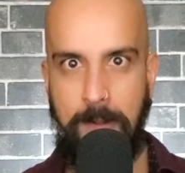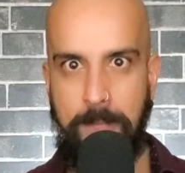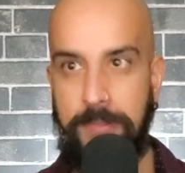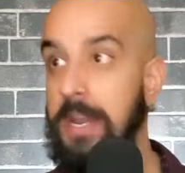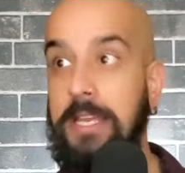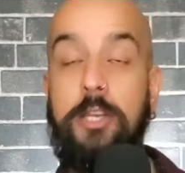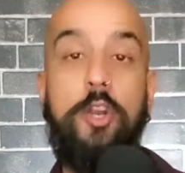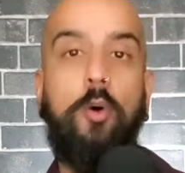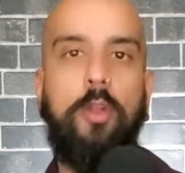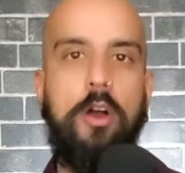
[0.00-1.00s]
that I can
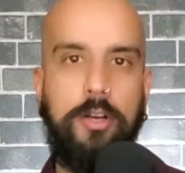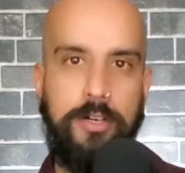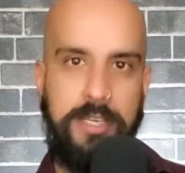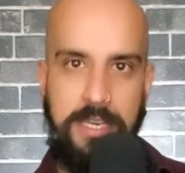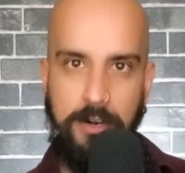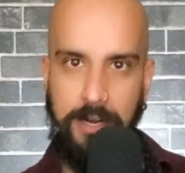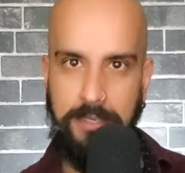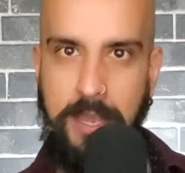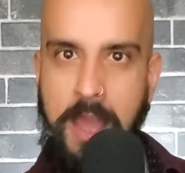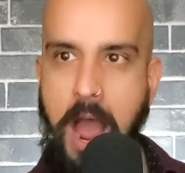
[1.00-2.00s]
no longer hear
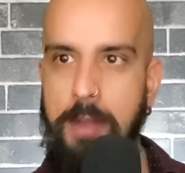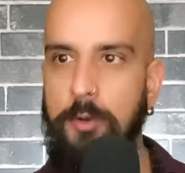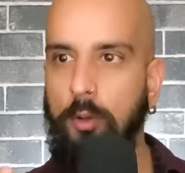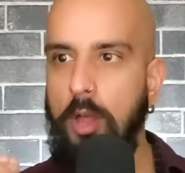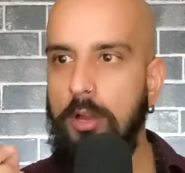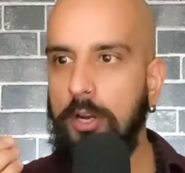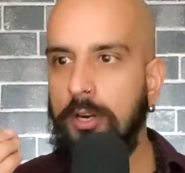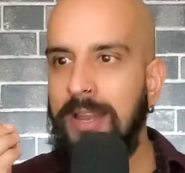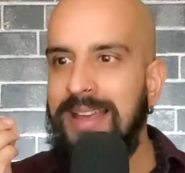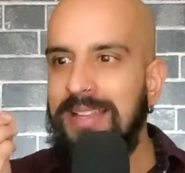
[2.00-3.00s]
it. I'm no
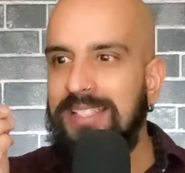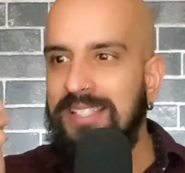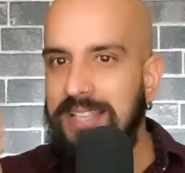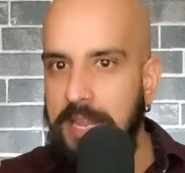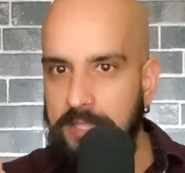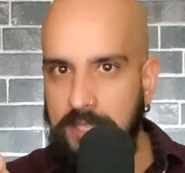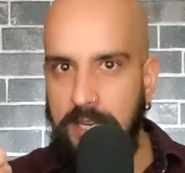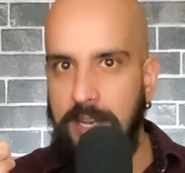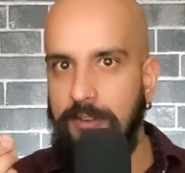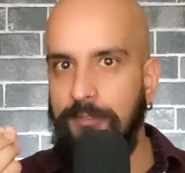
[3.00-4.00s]
longer
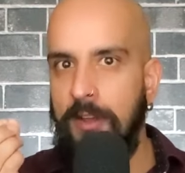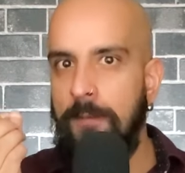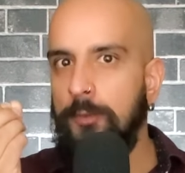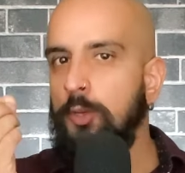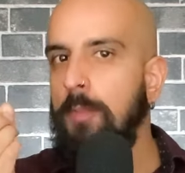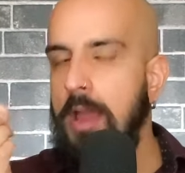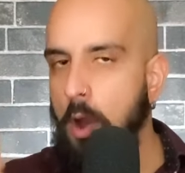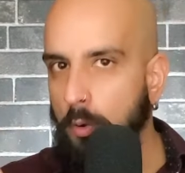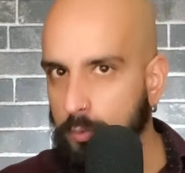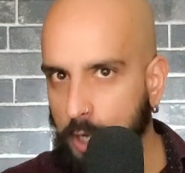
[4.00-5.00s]
sensitive to my
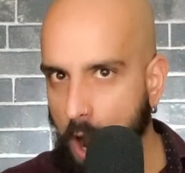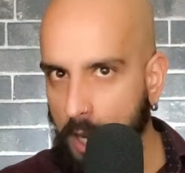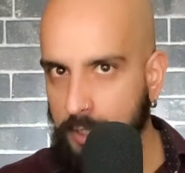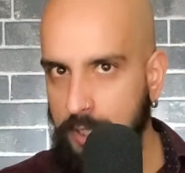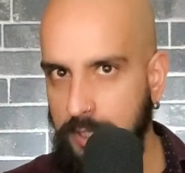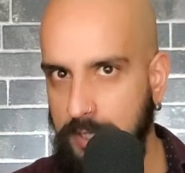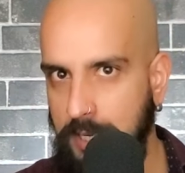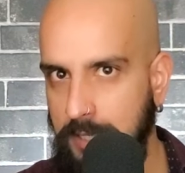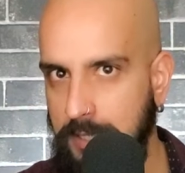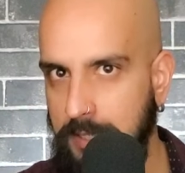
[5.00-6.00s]
own
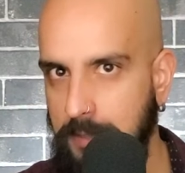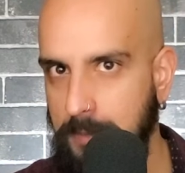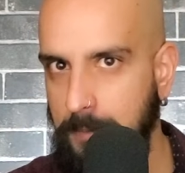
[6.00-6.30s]
consciousness.